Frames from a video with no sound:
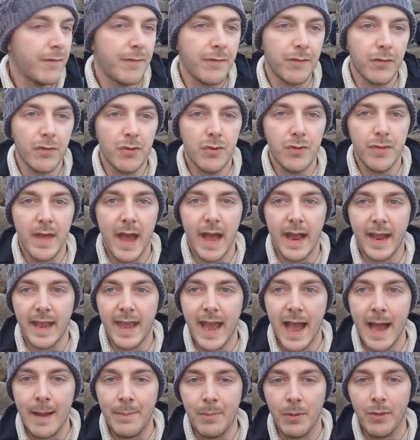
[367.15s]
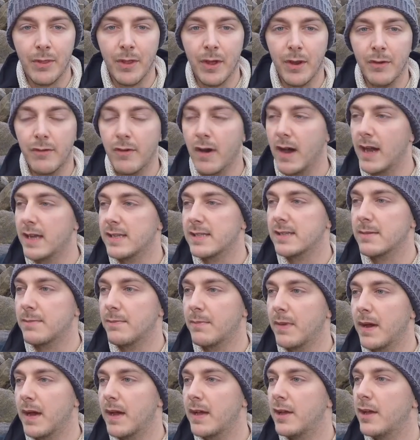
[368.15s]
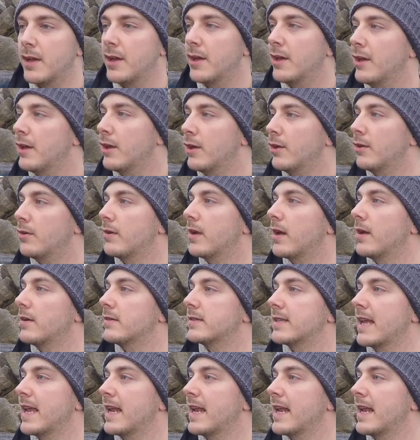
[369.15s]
through that gap on the horizon, but who knows.